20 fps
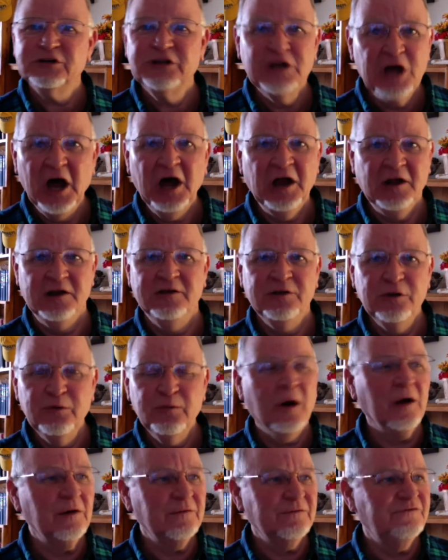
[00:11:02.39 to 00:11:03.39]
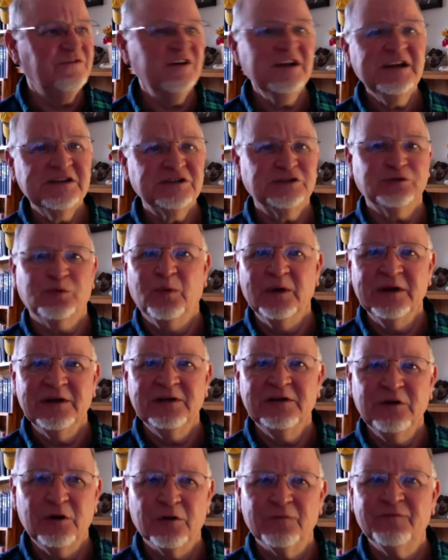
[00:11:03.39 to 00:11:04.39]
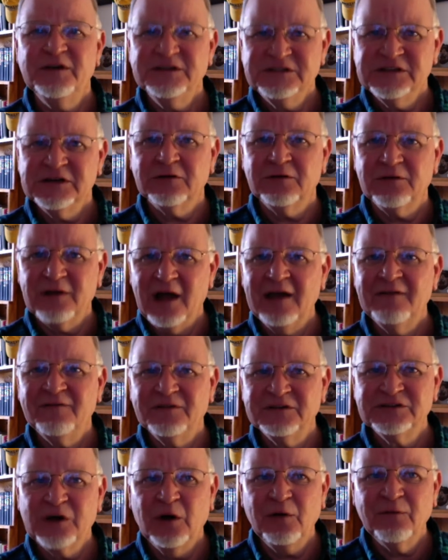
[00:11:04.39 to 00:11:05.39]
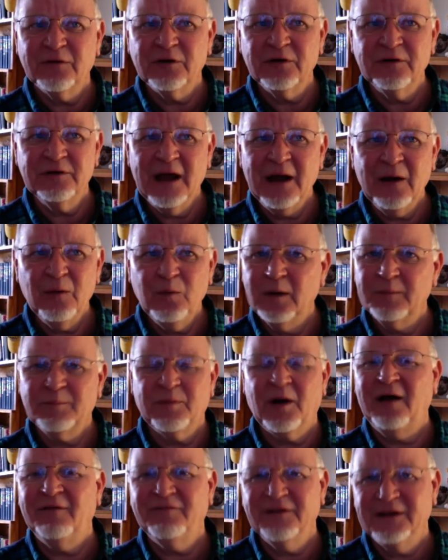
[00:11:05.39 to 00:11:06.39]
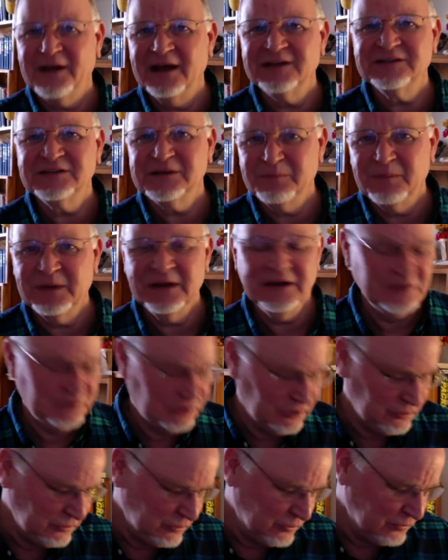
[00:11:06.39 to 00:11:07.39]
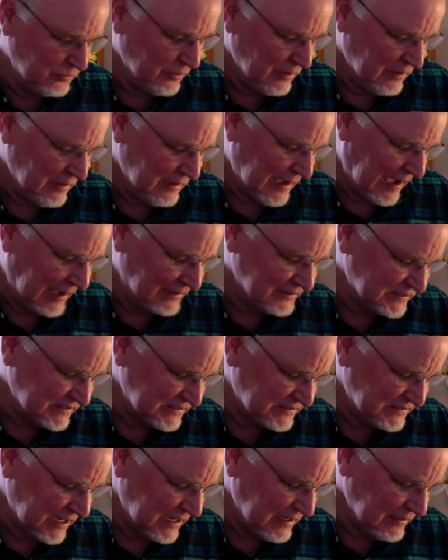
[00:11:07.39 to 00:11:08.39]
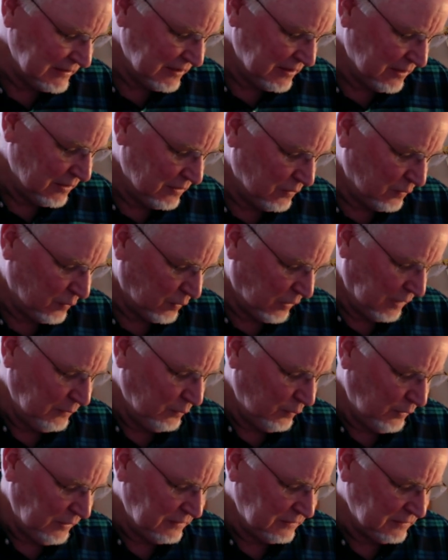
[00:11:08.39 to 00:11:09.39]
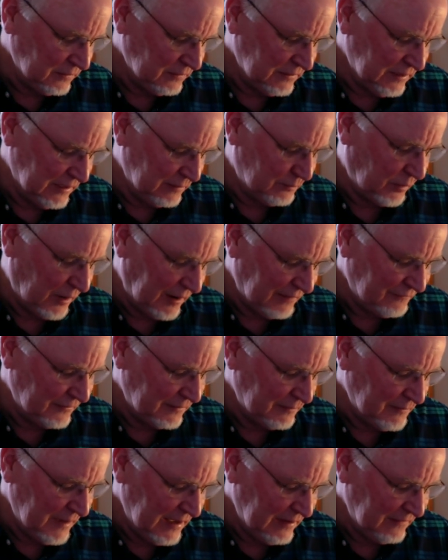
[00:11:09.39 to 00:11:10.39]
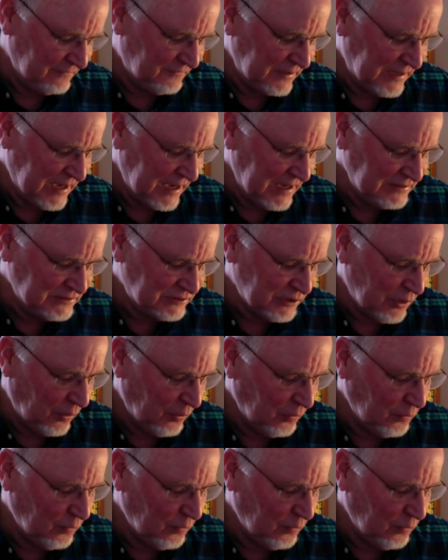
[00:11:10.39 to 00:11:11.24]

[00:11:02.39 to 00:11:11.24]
done. You aren't finished when your physical life is over. Now what profit has it been to you? How does he say it? What will it profit a man if he gains the whole